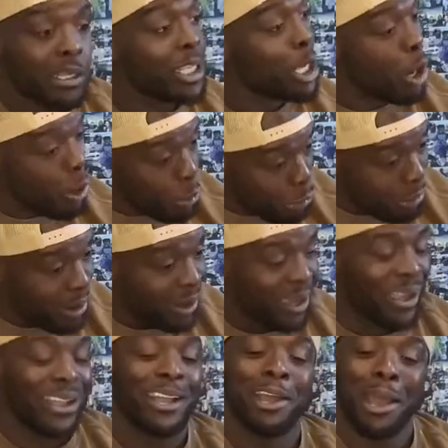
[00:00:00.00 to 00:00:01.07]
yo,
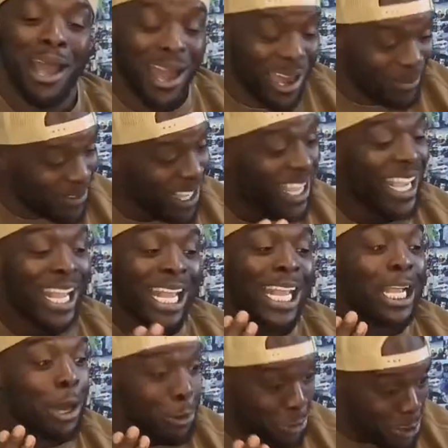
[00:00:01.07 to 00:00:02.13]

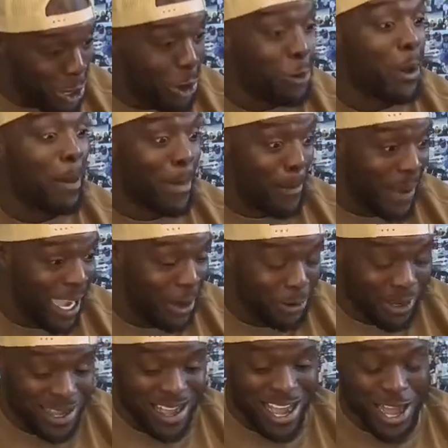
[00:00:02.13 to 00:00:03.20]
he gonna know I'm
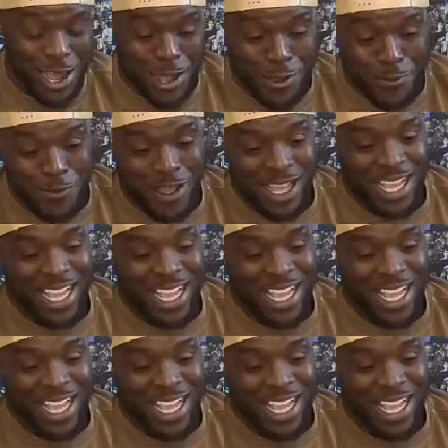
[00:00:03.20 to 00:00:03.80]
about. And